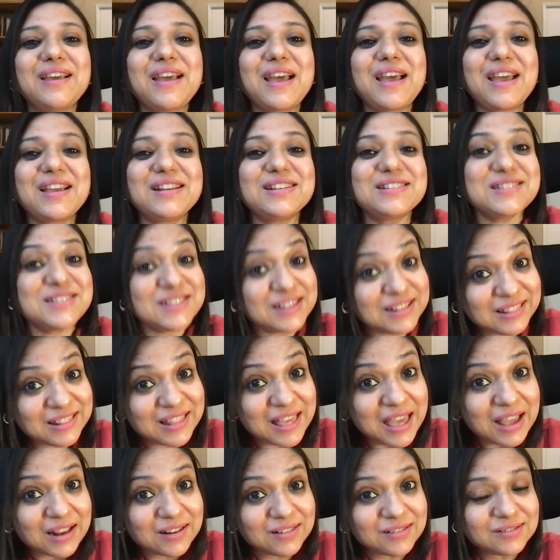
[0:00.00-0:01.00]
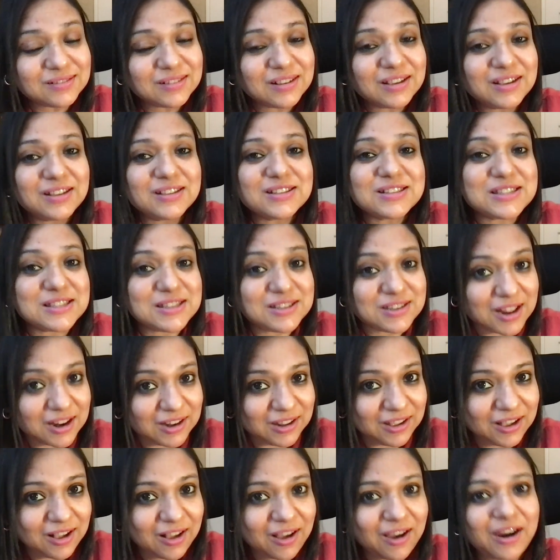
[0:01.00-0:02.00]
Until then,
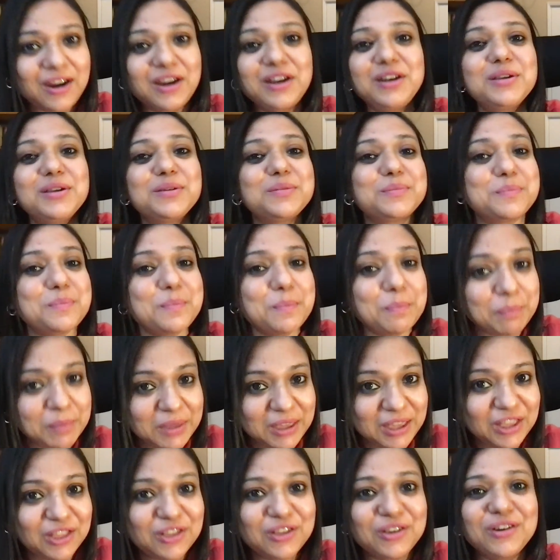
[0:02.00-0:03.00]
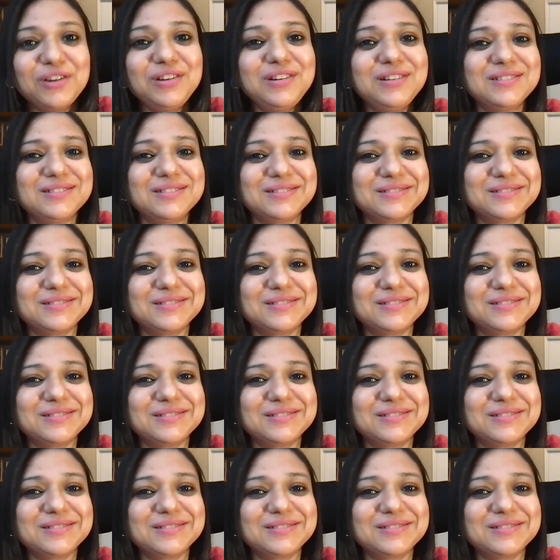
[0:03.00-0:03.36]
study hard, be good.